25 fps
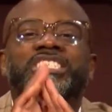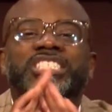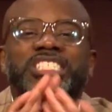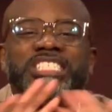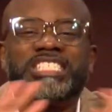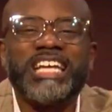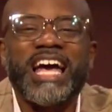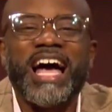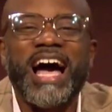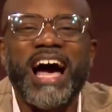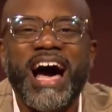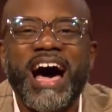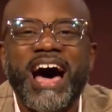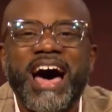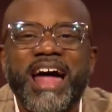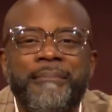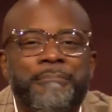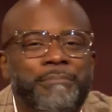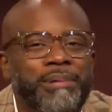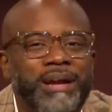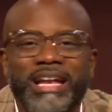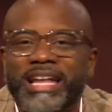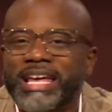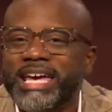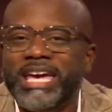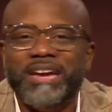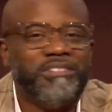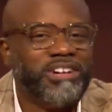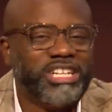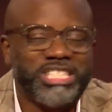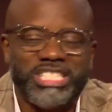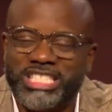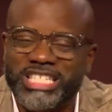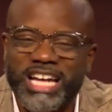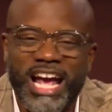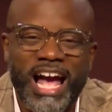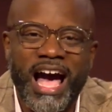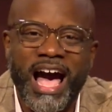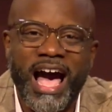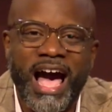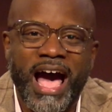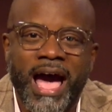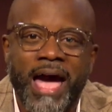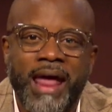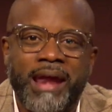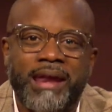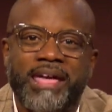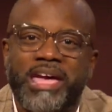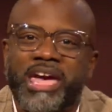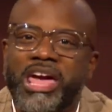Shine, believer,
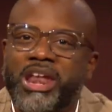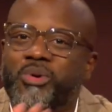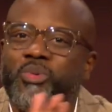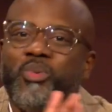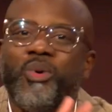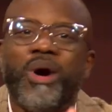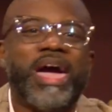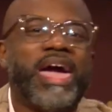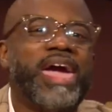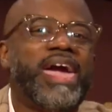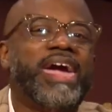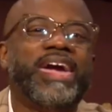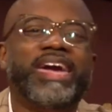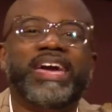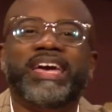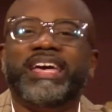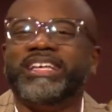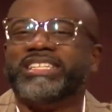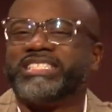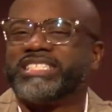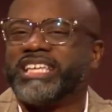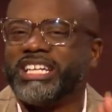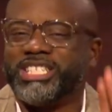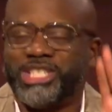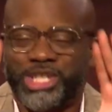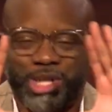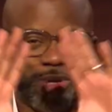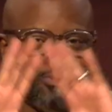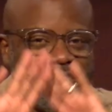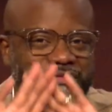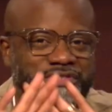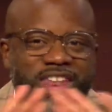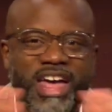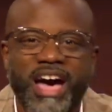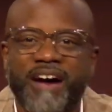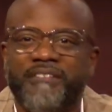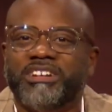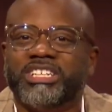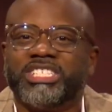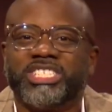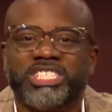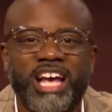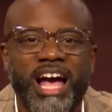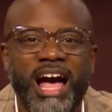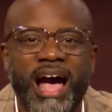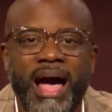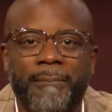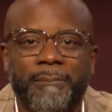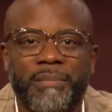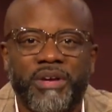shine in ways that you've never
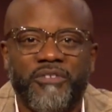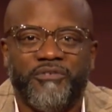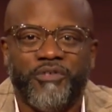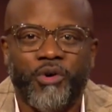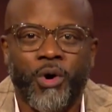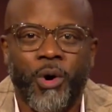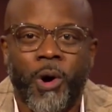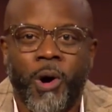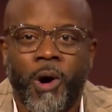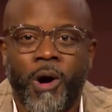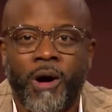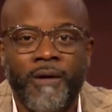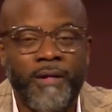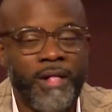shined before.